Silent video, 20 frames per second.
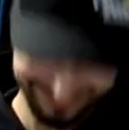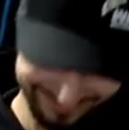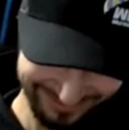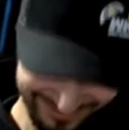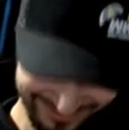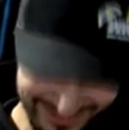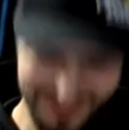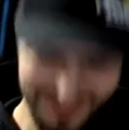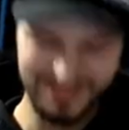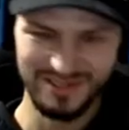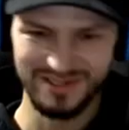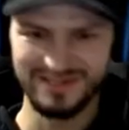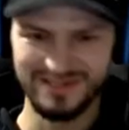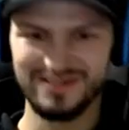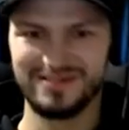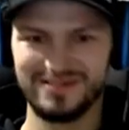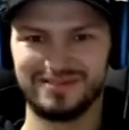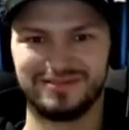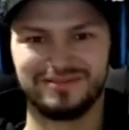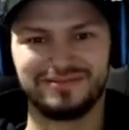
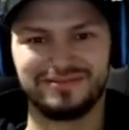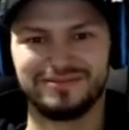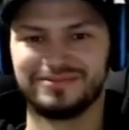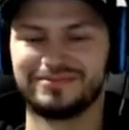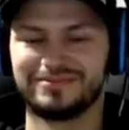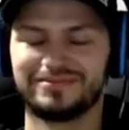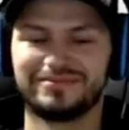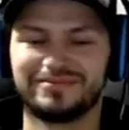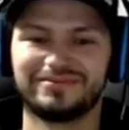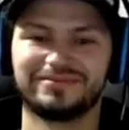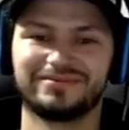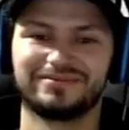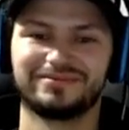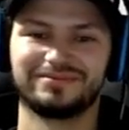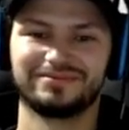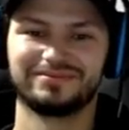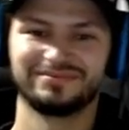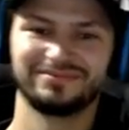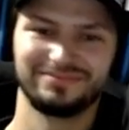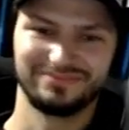
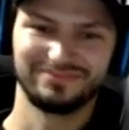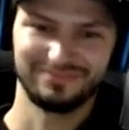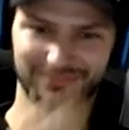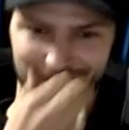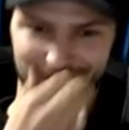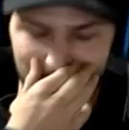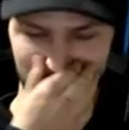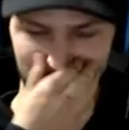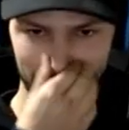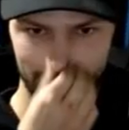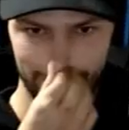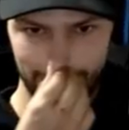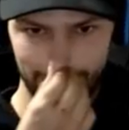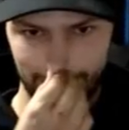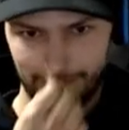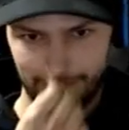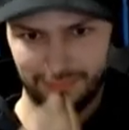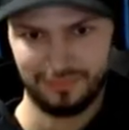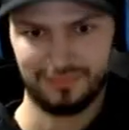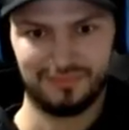
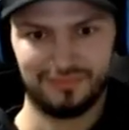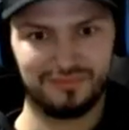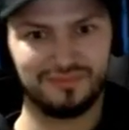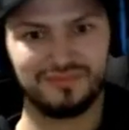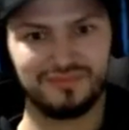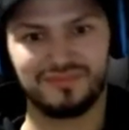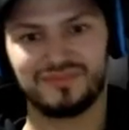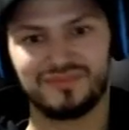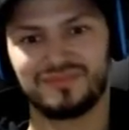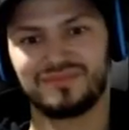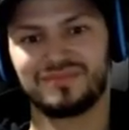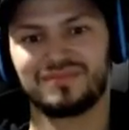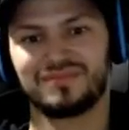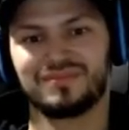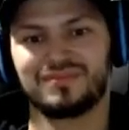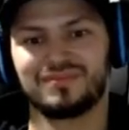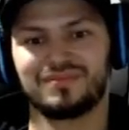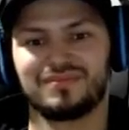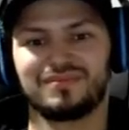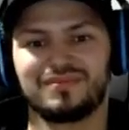
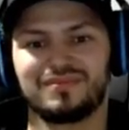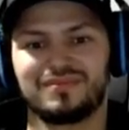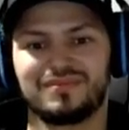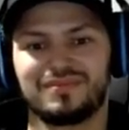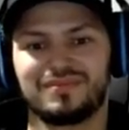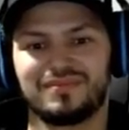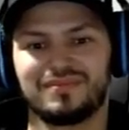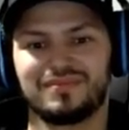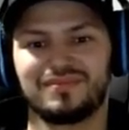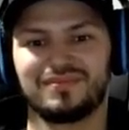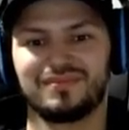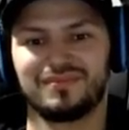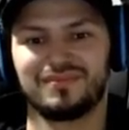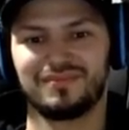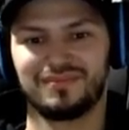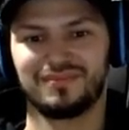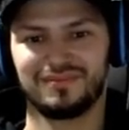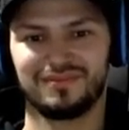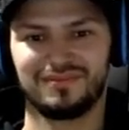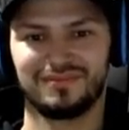
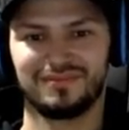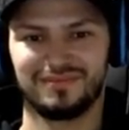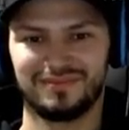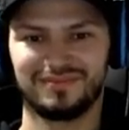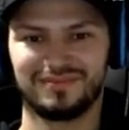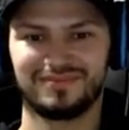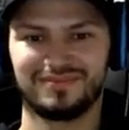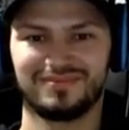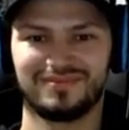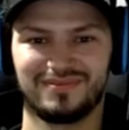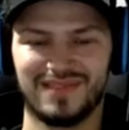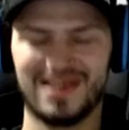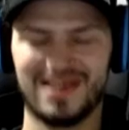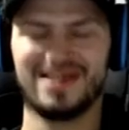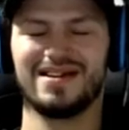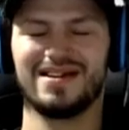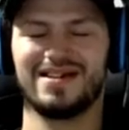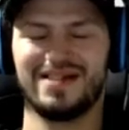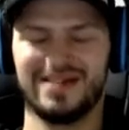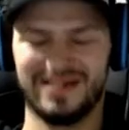
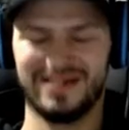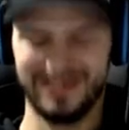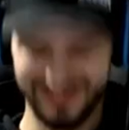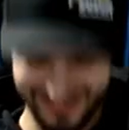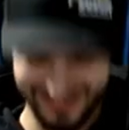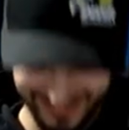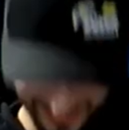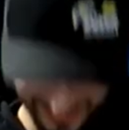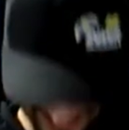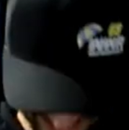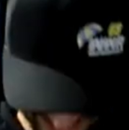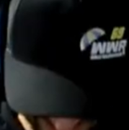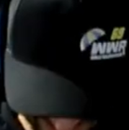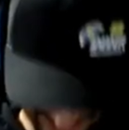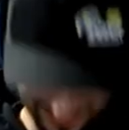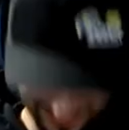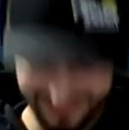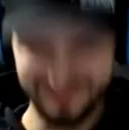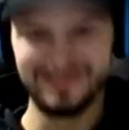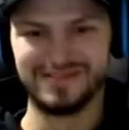
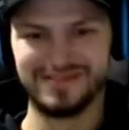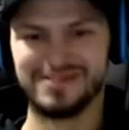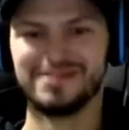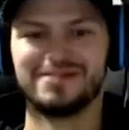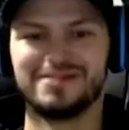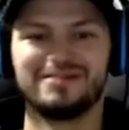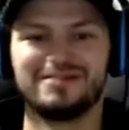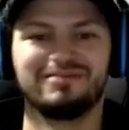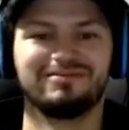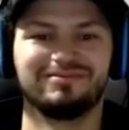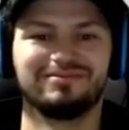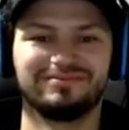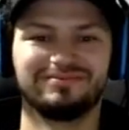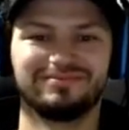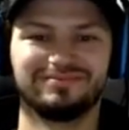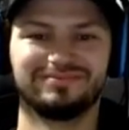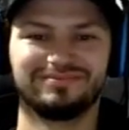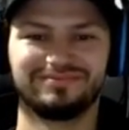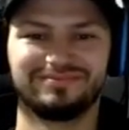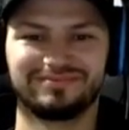(not speaking)